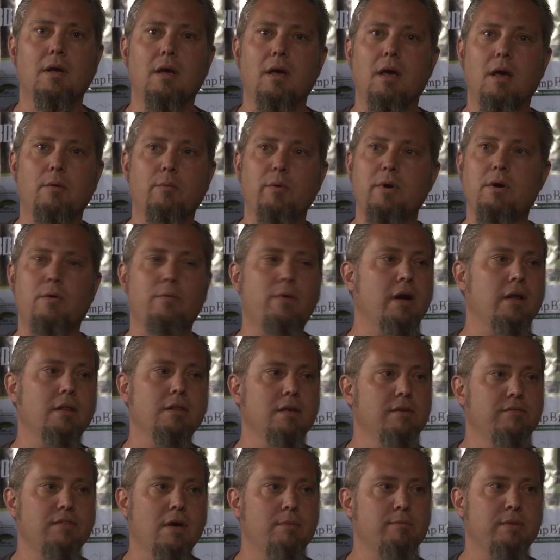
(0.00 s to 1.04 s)
and we don't want to
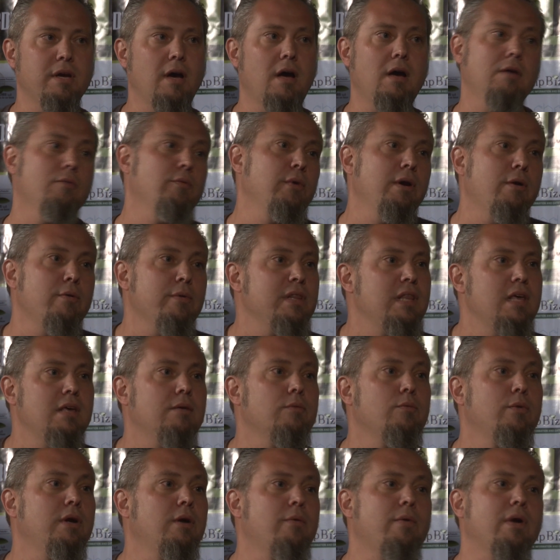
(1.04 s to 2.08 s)
leave them behind. We don't want
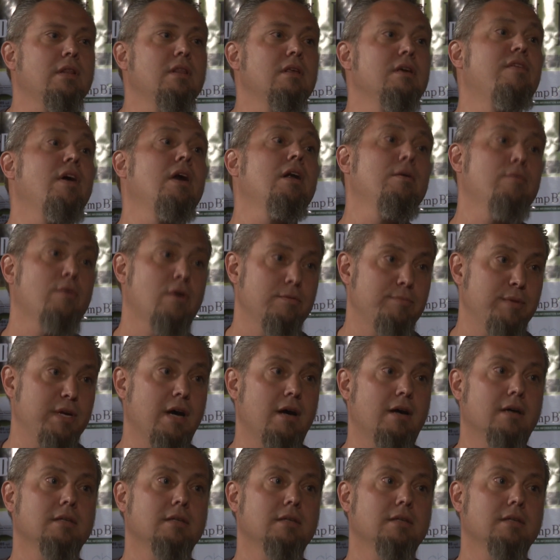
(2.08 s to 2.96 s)
to leave anyone behind.